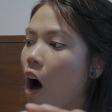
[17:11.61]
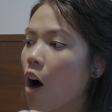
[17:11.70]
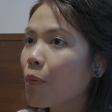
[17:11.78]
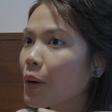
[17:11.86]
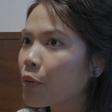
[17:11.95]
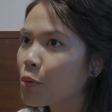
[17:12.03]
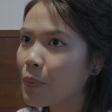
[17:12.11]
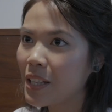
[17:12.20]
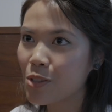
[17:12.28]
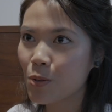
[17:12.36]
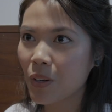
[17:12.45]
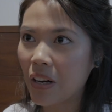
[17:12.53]
All my
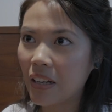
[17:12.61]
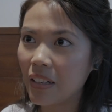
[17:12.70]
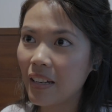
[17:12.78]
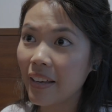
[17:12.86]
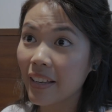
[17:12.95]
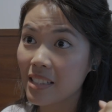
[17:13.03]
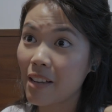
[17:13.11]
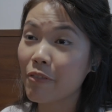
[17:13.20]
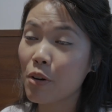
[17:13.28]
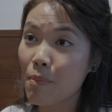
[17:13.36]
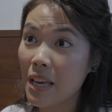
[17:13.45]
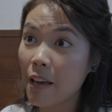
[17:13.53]
roommates were gone except
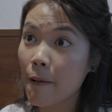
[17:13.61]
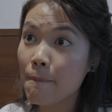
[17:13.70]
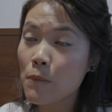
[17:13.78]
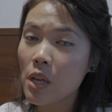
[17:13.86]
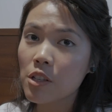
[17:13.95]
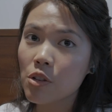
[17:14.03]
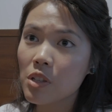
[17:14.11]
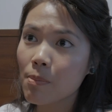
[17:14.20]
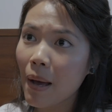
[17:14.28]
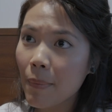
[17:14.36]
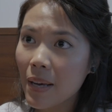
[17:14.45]
for me. So I was by